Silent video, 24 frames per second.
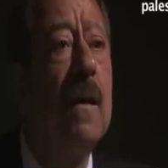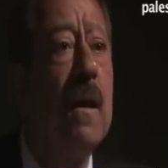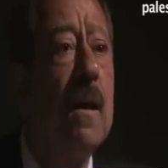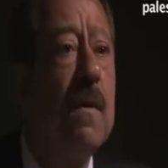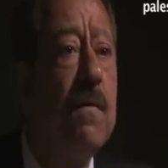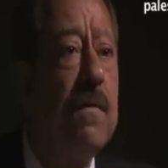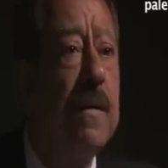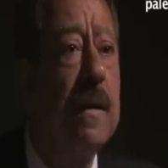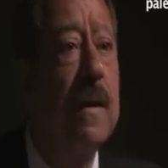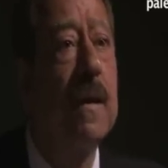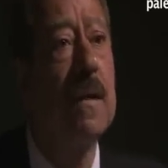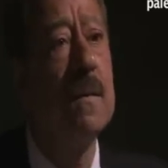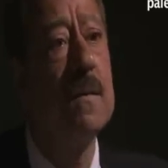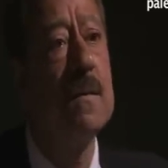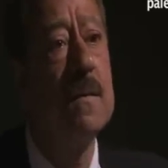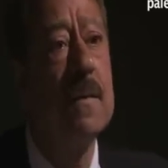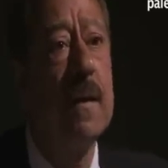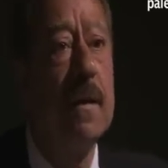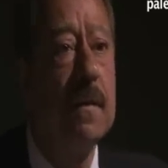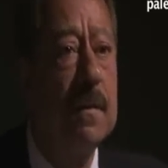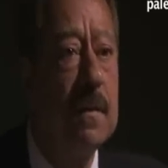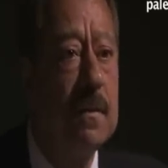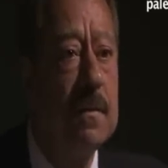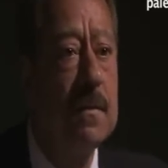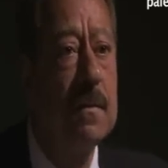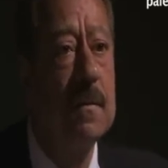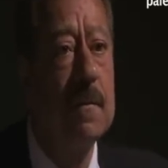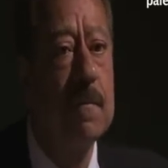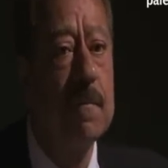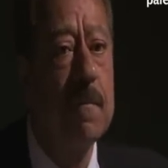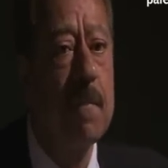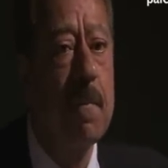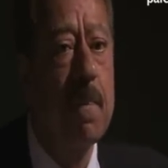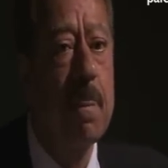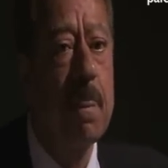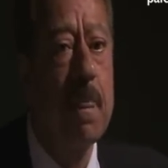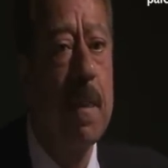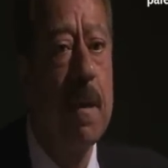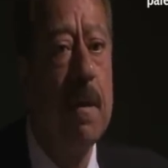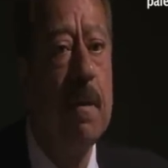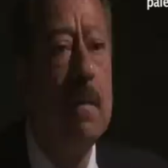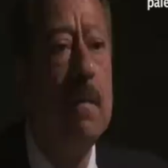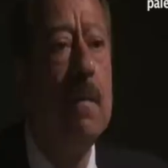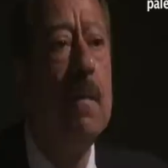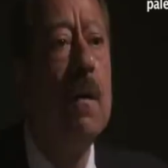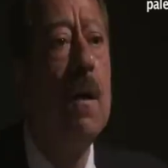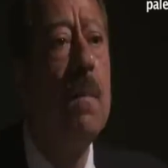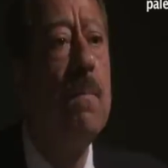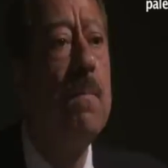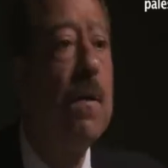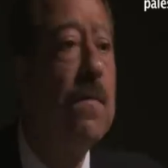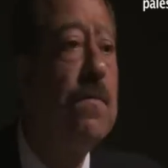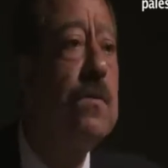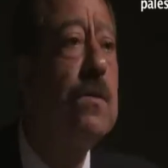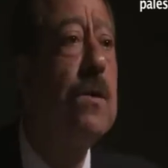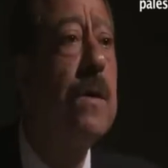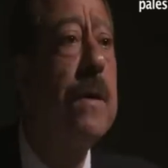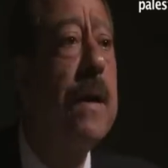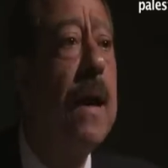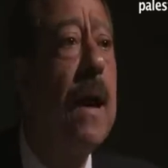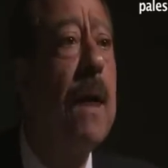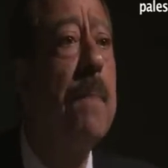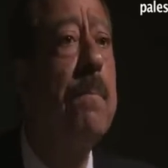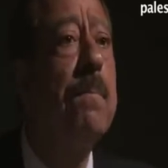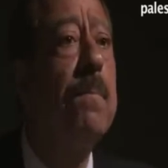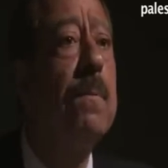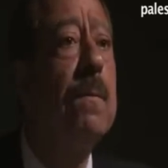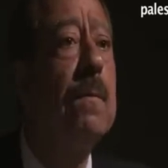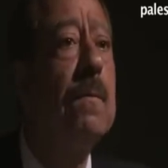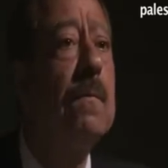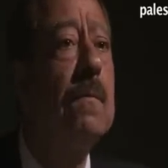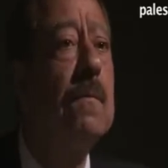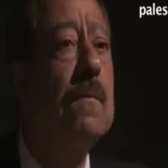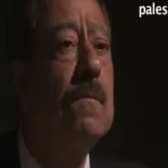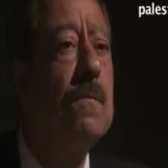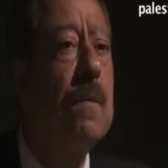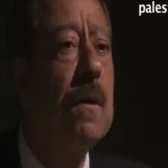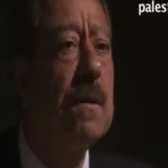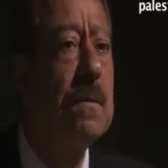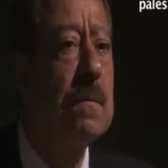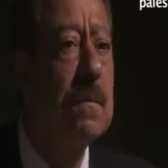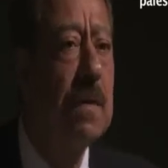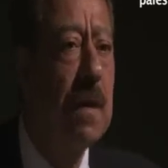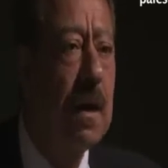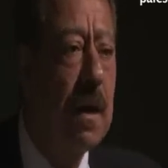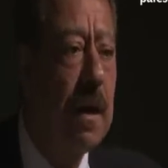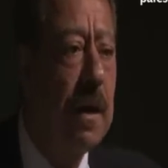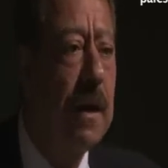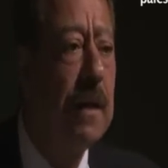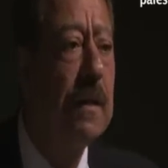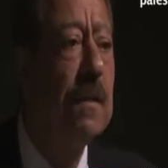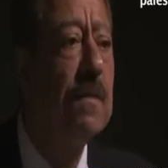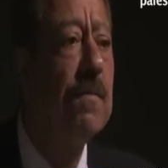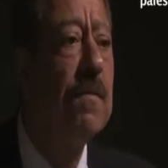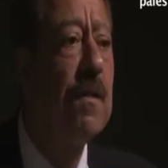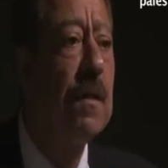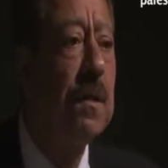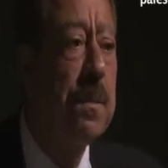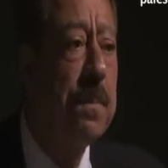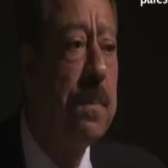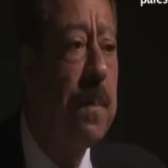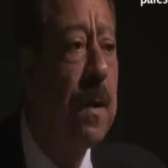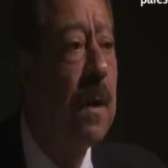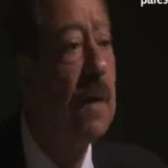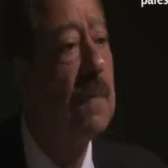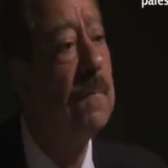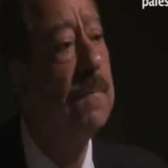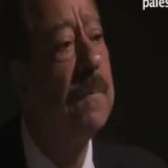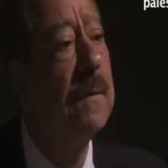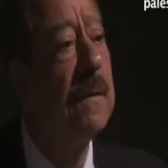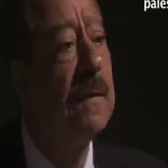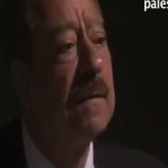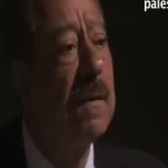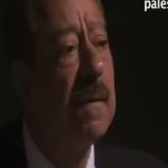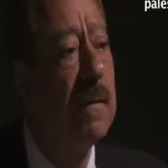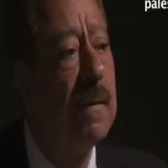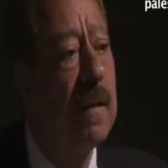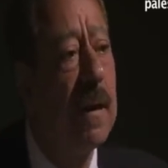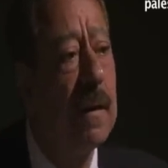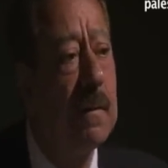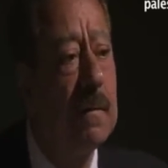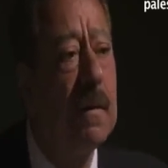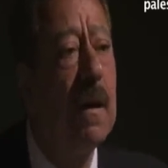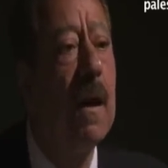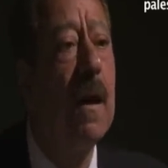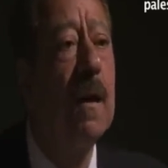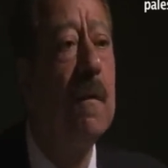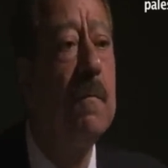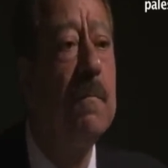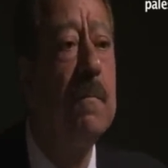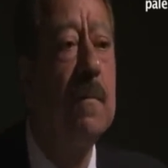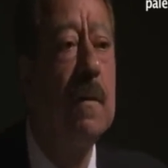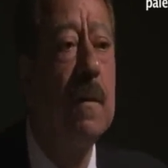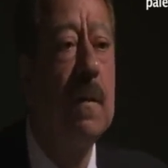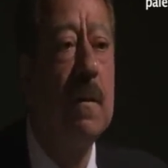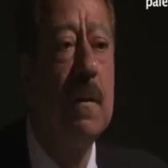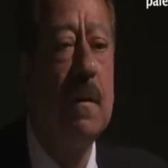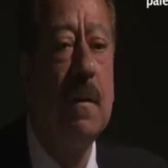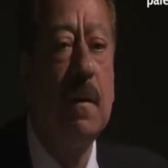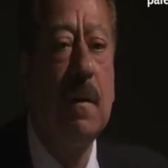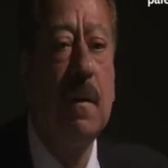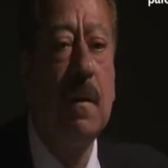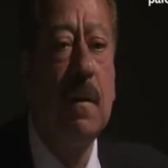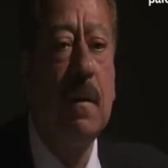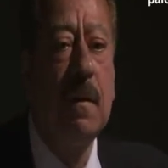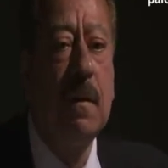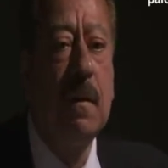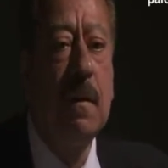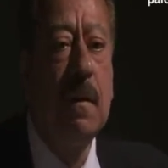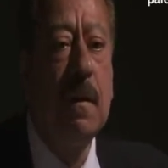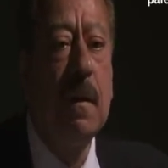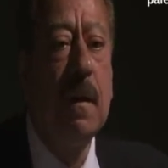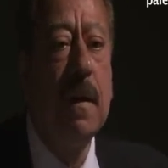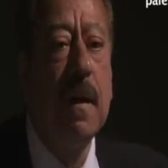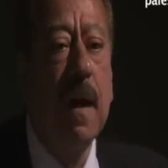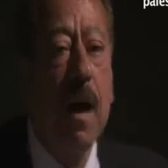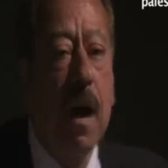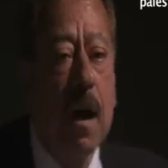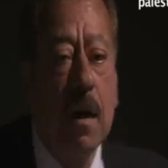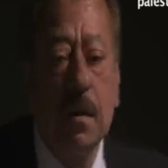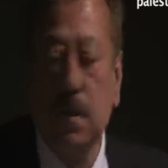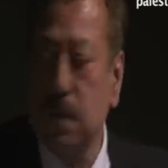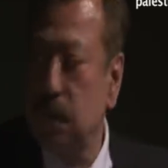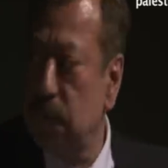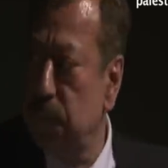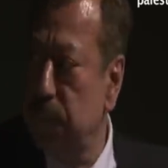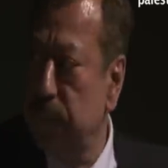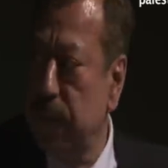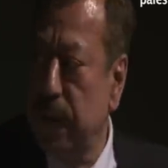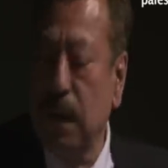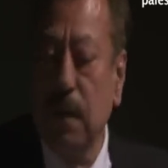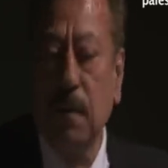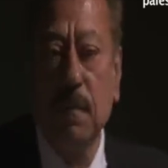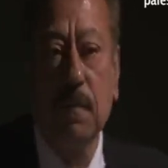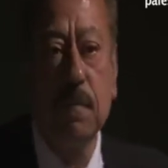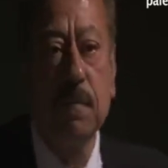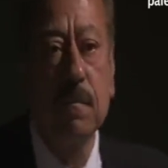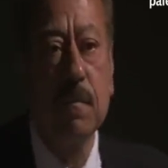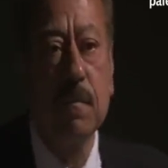and African Studies. Professor Yap, who was the head of the department in that time, he asked me,